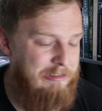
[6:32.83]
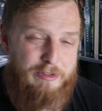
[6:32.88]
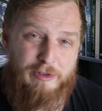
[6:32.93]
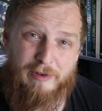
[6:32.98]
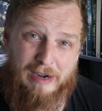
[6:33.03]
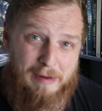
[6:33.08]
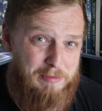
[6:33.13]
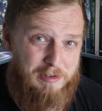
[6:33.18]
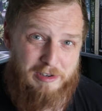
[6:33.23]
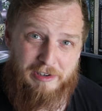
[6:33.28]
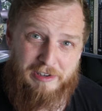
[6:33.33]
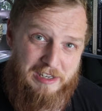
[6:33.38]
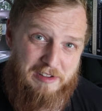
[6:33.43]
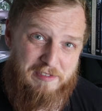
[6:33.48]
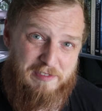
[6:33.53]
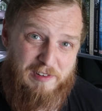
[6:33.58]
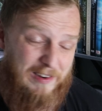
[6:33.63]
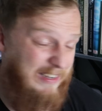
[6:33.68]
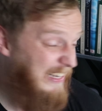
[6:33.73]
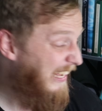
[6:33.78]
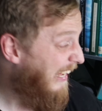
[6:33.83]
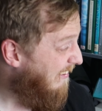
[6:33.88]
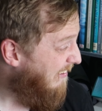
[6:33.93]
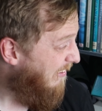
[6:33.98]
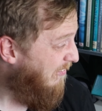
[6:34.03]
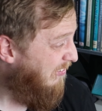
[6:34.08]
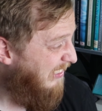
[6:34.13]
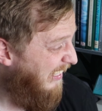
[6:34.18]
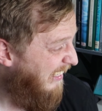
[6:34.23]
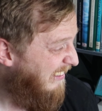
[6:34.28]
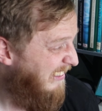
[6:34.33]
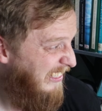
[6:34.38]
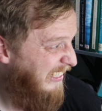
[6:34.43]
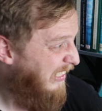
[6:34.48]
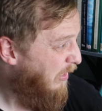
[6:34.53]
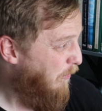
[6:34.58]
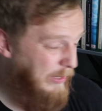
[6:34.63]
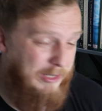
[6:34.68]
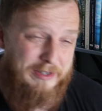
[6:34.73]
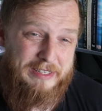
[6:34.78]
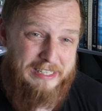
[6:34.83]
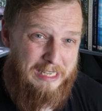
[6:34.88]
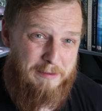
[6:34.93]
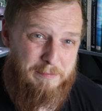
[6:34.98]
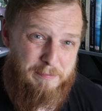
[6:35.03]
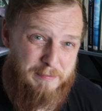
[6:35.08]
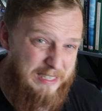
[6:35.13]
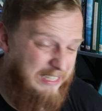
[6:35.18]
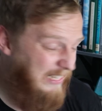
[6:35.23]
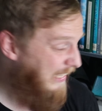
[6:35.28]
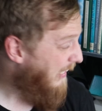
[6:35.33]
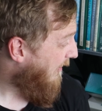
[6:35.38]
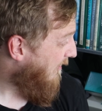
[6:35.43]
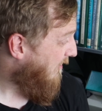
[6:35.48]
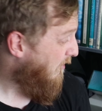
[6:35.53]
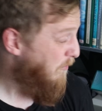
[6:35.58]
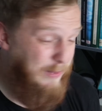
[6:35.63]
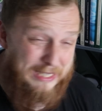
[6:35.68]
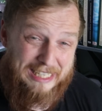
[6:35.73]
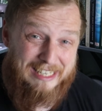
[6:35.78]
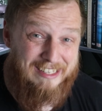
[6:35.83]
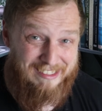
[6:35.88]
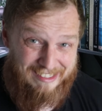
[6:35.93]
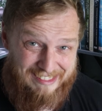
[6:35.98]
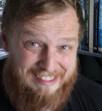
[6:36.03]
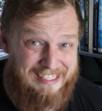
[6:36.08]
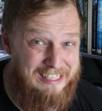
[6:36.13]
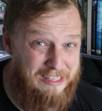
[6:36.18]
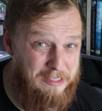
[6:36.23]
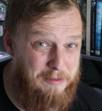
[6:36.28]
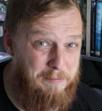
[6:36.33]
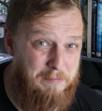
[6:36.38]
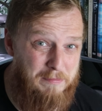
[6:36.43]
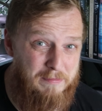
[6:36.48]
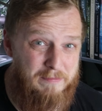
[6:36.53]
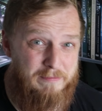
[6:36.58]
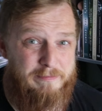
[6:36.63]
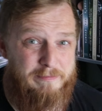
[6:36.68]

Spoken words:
They're absolutely fine. As I've said, we only keep them in here so we can see them.